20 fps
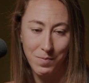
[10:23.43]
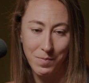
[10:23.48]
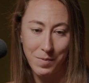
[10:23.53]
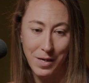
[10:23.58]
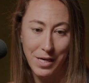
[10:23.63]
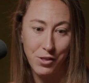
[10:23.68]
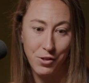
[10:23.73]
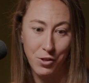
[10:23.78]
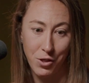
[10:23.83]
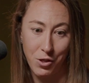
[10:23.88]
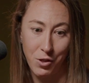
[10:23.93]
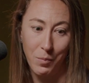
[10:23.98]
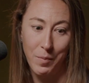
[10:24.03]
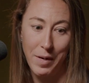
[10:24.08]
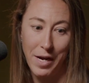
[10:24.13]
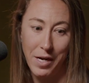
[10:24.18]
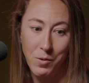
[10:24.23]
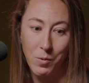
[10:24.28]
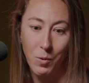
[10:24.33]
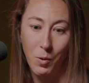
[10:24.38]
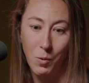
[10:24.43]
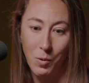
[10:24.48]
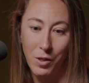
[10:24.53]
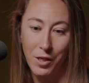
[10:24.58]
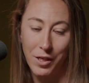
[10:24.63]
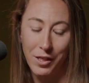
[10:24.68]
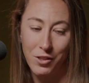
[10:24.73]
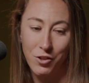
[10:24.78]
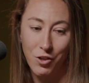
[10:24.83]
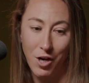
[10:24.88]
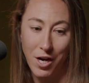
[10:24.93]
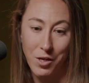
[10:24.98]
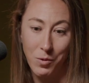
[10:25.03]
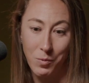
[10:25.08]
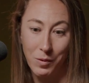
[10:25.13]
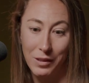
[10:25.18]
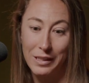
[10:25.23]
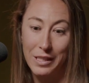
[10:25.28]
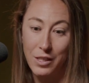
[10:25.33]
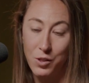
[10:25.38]
internal manual work, trying to
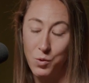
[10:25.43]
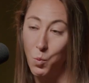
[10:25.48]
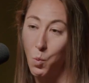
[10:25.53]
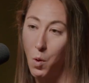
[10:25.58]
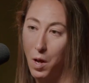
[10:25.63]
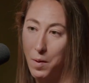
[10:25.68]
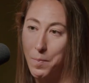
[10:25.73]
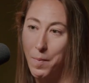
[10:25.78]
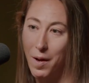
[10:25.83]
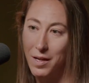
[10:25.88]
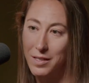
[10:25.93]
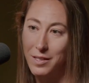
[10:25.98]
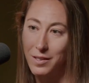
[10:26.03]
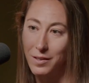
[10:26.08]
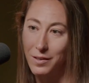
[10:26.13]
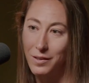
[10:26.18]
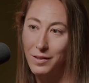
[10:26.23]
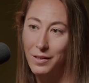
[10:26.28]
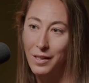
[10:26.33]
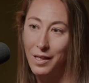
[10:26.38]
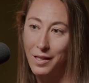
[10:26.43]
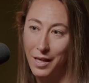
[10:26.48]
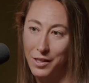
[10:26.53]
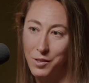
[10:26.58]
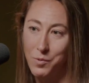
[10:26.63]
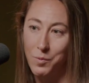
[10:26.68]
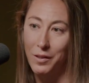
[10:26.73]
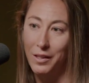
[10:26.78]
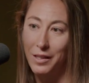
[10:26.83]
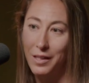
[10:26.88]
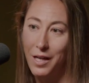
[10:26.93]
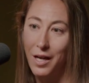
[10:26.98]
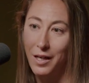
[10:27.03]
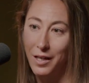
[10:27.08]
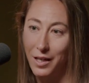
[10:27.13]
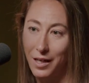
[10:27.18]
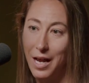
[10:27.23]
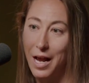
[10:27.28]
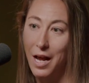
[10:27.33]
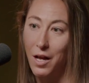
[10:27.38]
release one muscle, that's really not
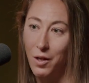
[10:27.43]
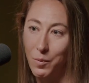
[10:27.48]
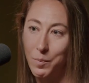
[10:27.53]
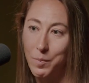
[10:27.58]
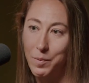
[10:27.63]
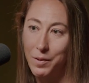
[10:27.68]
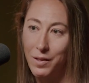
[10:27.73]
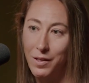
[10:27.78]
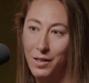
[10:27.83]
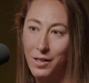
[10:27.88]
going to help.